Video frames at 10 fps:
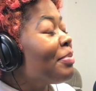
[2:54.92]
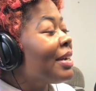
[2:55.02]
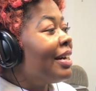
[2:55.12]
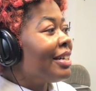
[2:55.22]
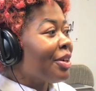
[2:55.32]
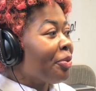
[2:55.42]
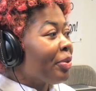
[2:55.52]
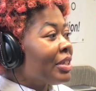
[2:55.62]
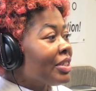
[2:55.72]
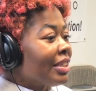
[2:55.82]
Because
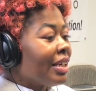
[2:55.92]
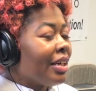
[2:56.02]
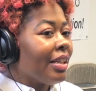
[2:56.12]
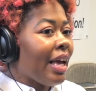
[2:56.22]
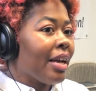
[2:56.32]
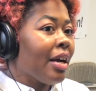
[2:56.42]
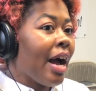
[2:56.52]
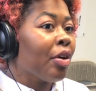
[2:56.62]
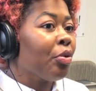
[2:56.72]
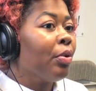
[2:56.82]
originally, like,
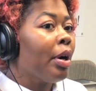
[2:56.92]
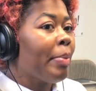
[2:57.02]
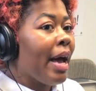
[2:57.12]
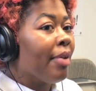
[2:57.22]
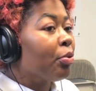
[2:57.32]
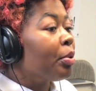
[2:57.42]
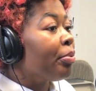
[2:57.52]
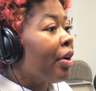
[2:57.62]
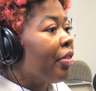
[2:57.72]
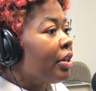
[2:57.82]
I grew up, I have 3
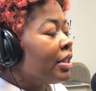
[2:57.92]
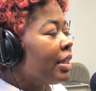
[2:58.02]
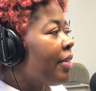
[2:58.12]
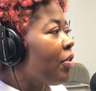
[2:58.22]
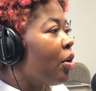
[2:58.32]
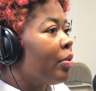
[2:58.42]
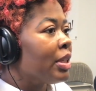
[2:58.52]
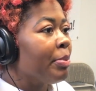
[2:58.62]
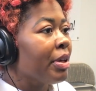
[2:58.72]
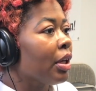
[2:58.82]
brothers, and I've
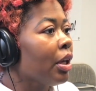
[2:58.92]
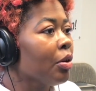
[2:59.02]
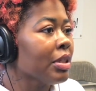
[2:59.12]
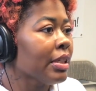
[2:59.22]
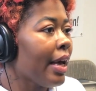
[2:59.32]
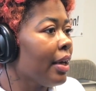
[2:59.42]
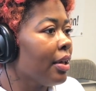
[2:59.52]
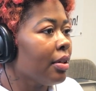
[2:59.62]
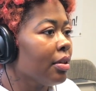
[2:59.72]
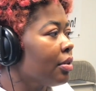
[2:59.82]
always been close,
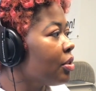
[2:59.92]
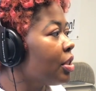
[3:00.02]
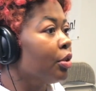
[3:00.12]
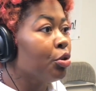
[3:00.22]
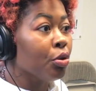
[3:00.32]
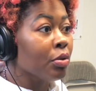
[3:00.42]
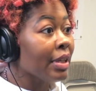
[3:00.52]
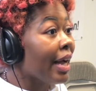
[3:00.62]
like, to dudes.